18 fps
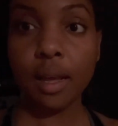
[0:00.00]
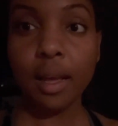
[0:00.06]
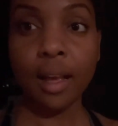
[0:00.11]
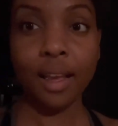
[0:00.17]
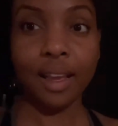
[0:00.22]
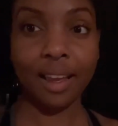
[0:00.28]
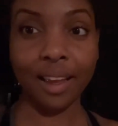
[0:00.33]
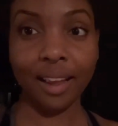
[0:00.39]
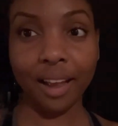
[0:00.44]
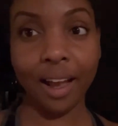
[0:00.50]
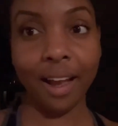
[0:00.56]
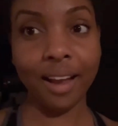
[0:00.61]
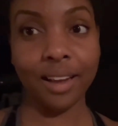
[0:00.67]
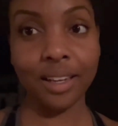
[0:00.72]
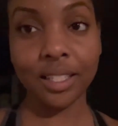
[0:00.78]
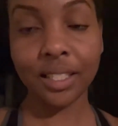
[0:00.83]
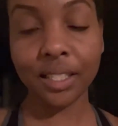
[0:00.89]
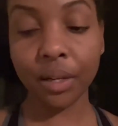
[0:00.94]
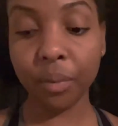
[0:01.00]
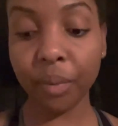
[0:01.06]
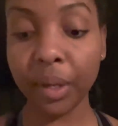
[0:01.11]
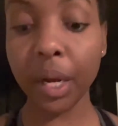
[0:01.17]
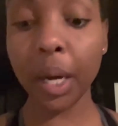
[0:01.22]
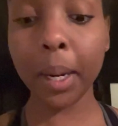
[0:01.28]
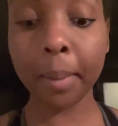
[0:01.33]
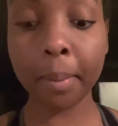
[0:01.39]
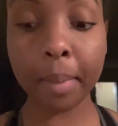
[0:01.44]
Hey guys, so we
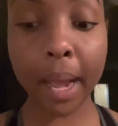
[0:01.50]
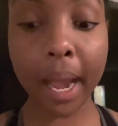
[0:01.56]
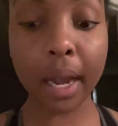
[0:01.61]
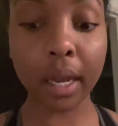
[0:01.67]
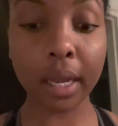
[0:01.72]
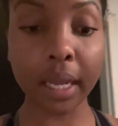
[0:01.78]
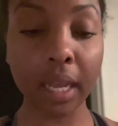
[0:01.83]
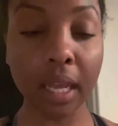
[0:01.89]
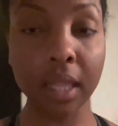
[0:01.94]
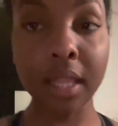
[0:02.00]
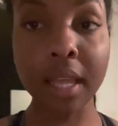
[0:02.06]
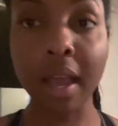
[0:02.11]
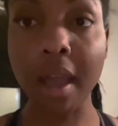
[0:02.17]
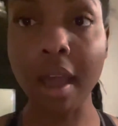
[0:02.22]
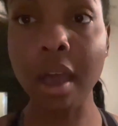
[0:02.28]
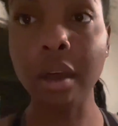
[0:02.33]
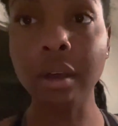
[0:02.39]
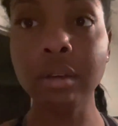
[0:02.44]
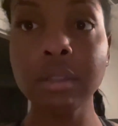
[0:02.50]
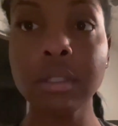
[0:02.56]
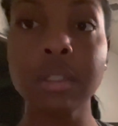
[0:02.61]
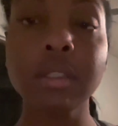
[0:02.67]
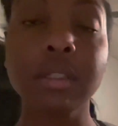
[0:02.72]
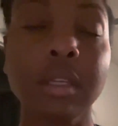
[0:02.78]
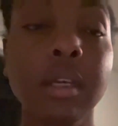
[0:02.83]
are back in the house.